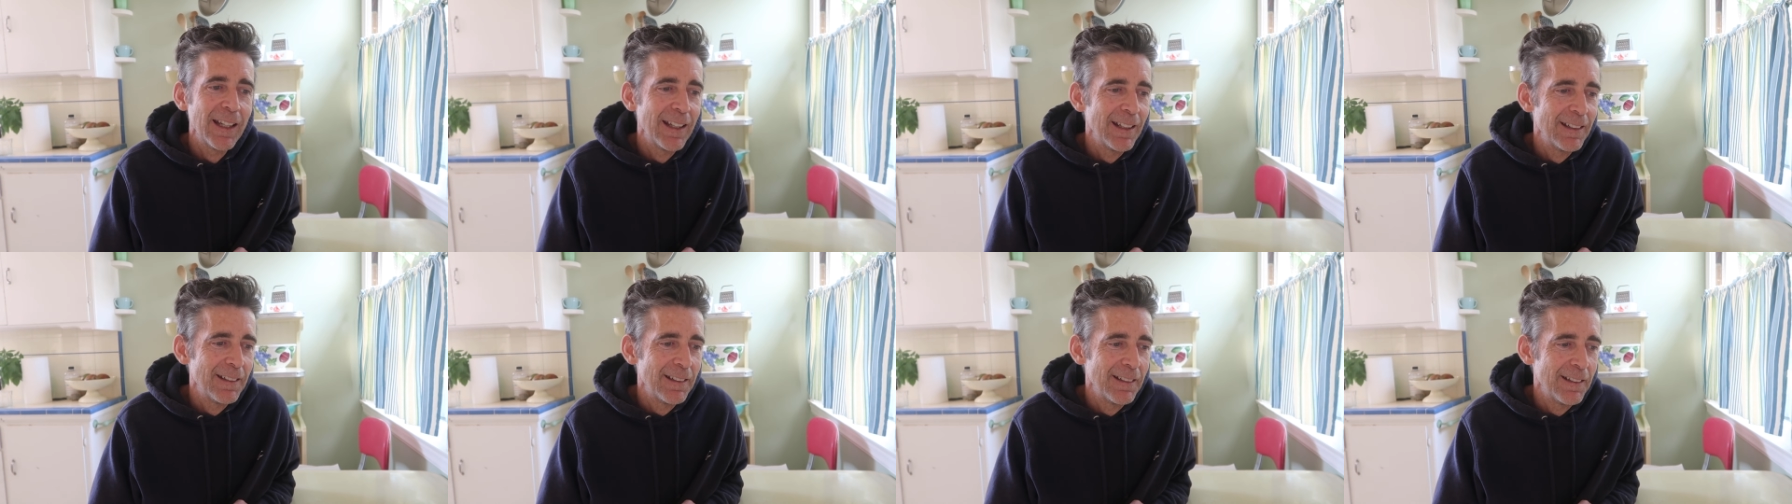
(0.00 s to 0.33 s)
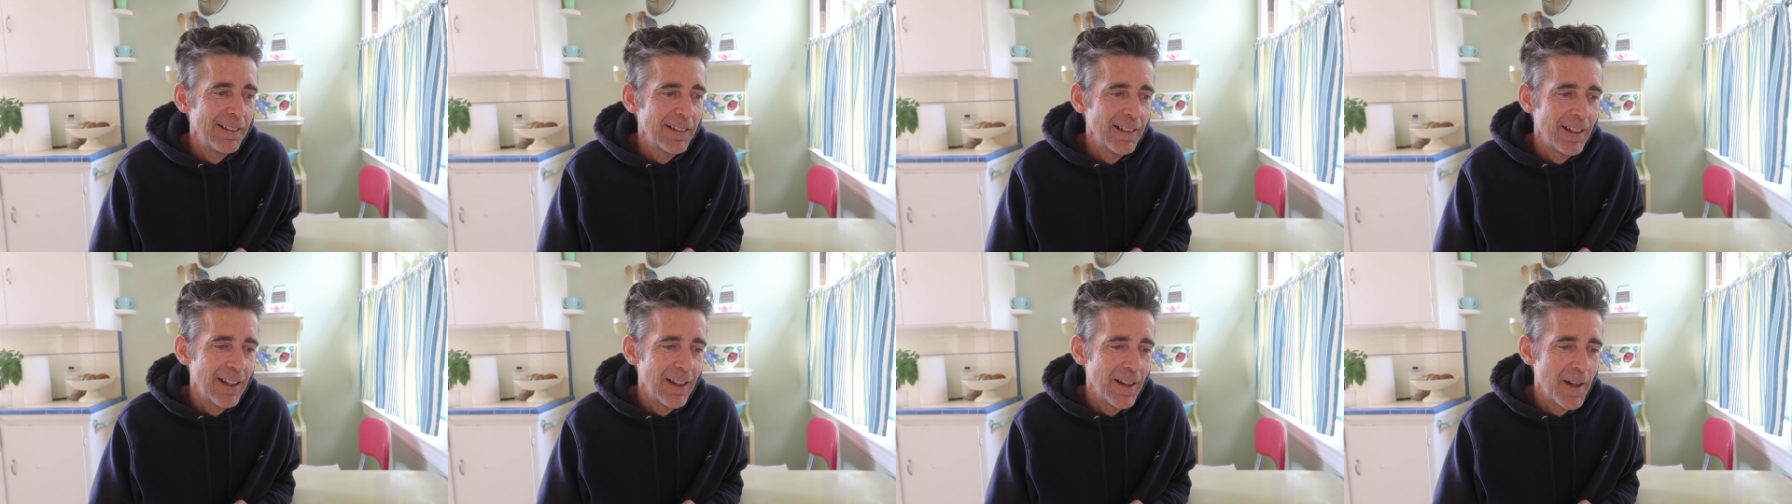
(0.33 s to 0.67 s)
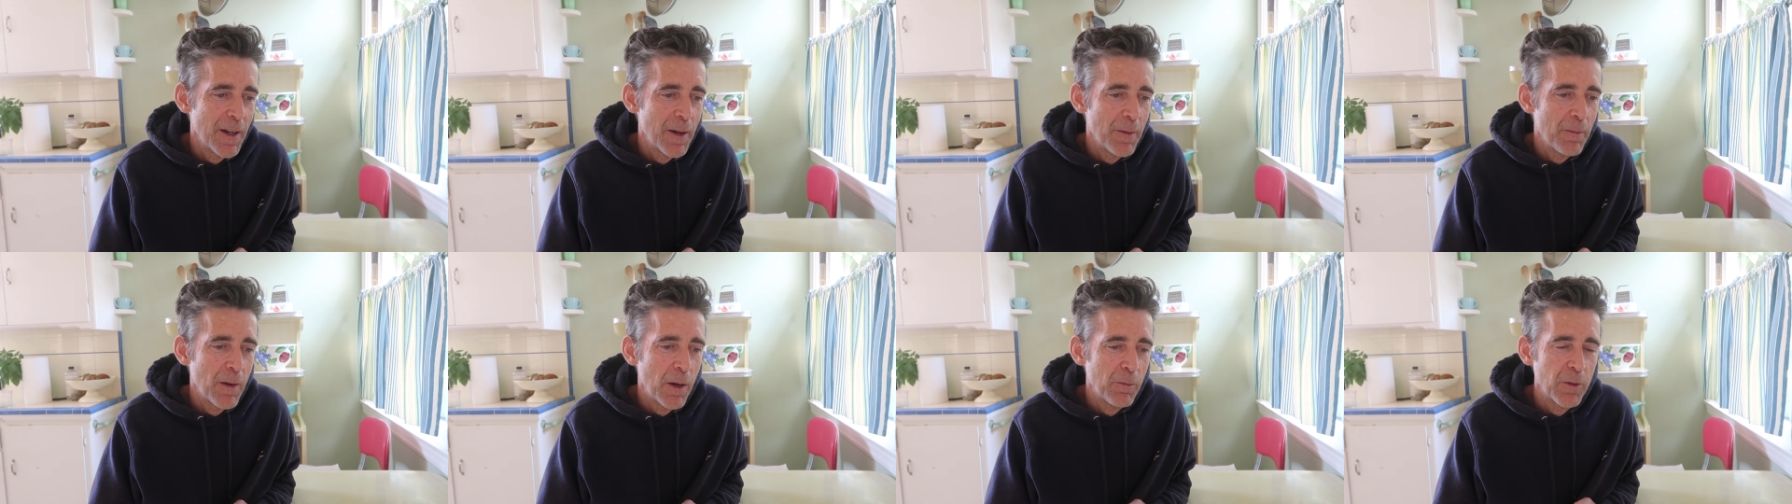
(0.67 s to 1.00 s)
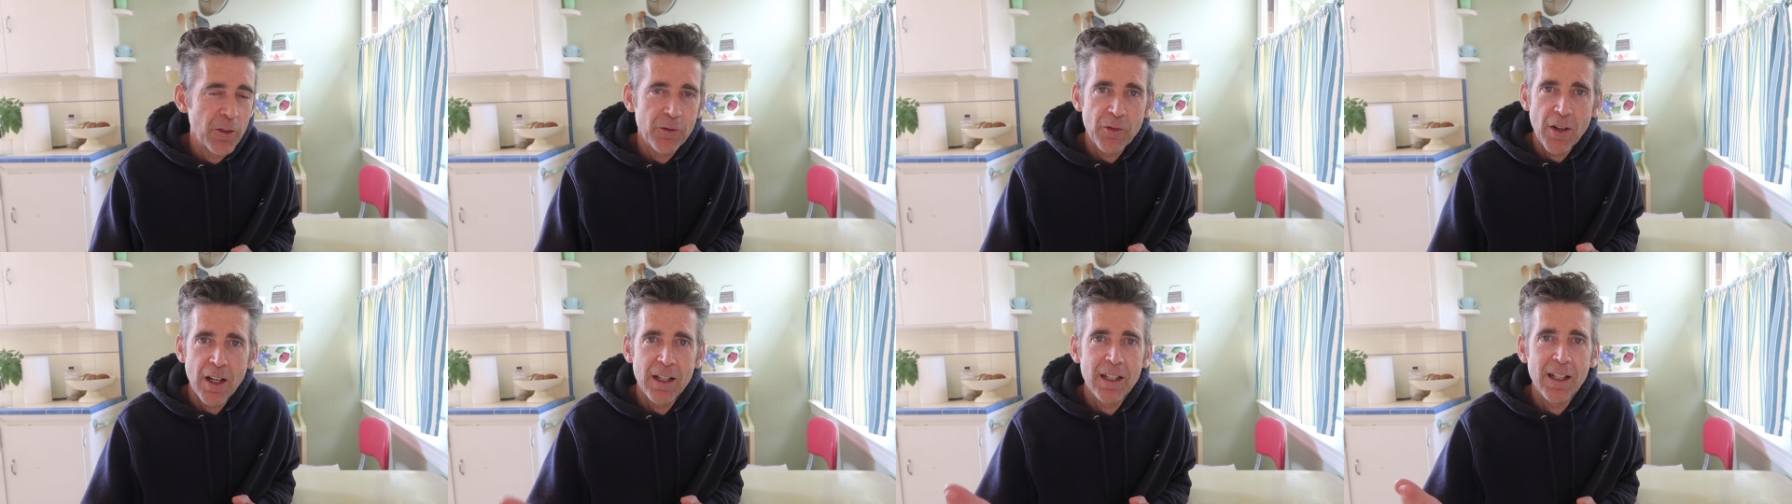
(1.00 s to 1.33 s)
and um, I'm
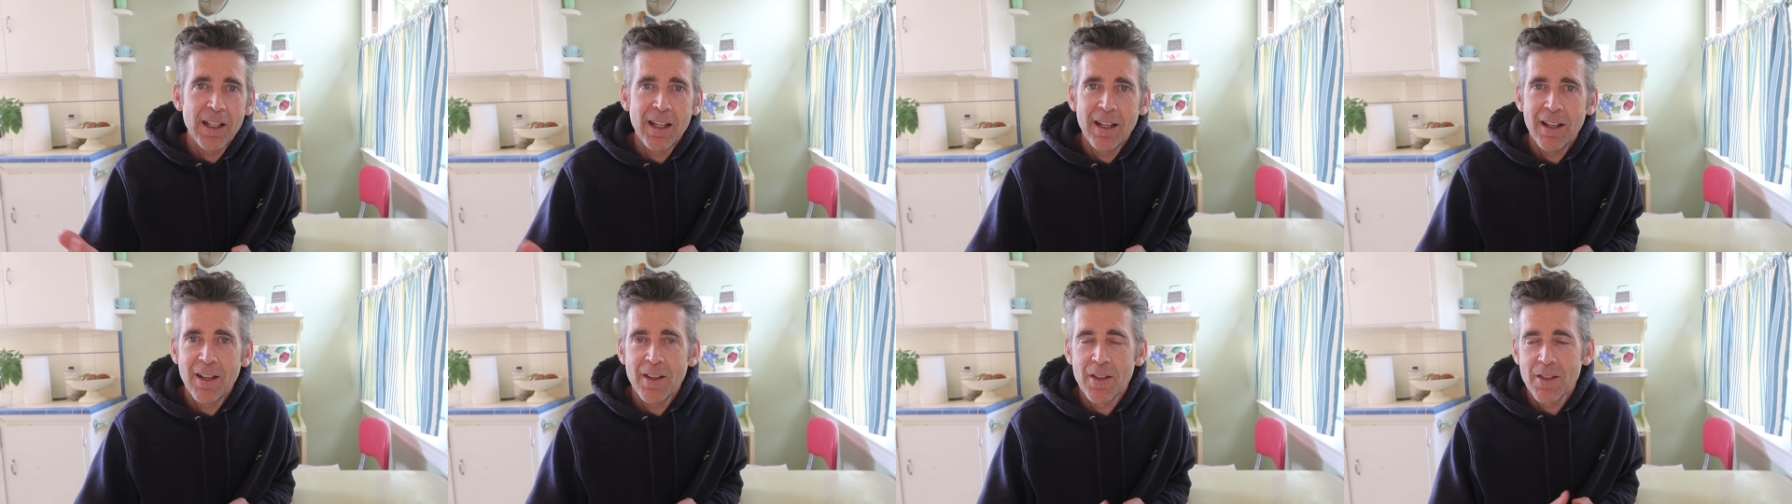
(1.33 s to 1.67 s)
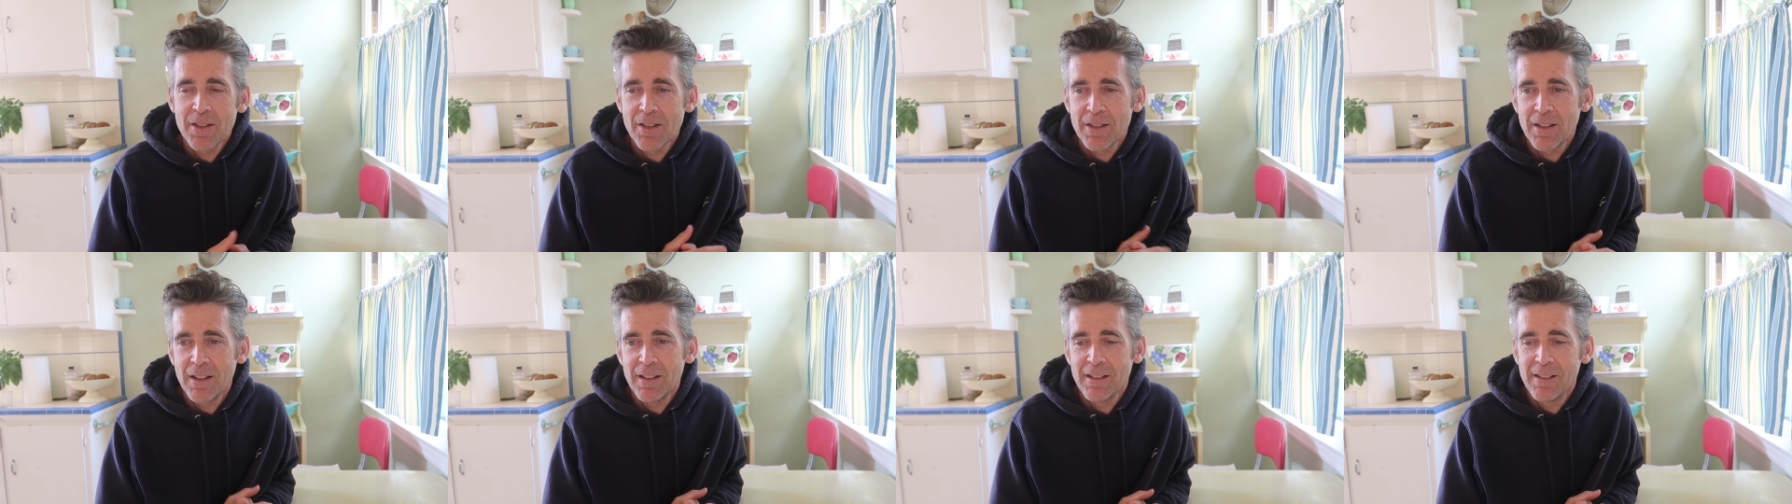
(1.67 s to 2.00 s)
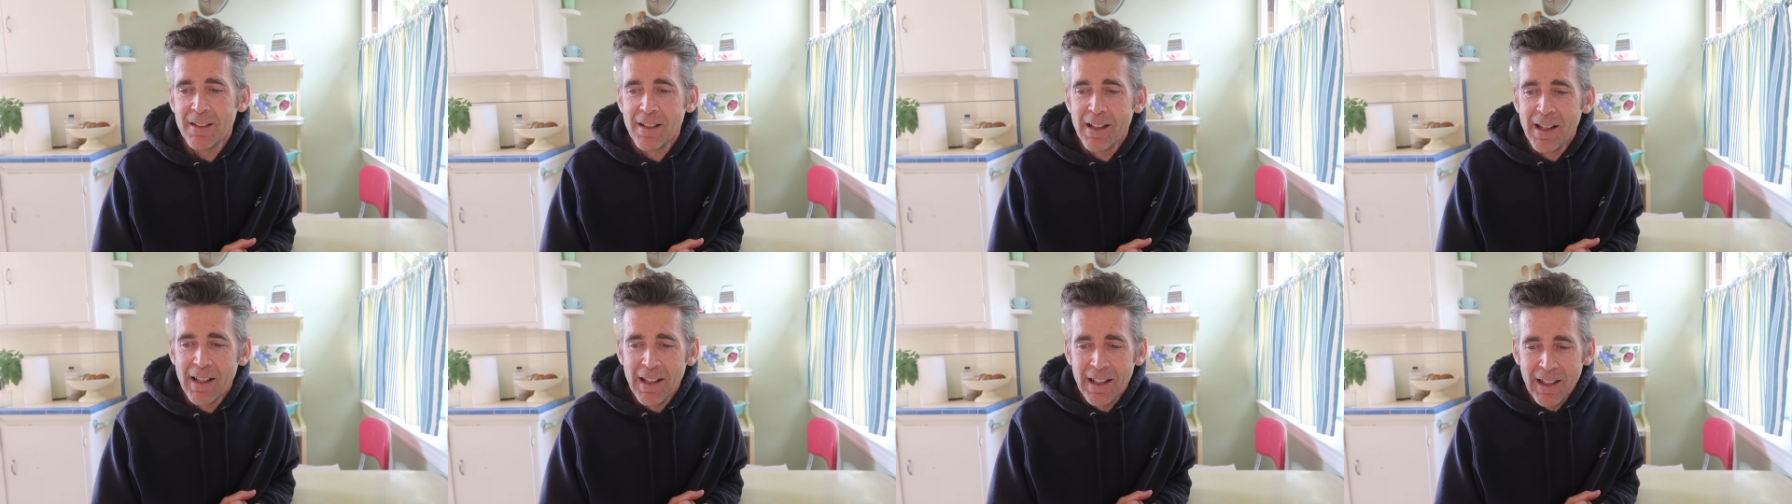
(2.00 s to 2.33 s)
a friend of his, and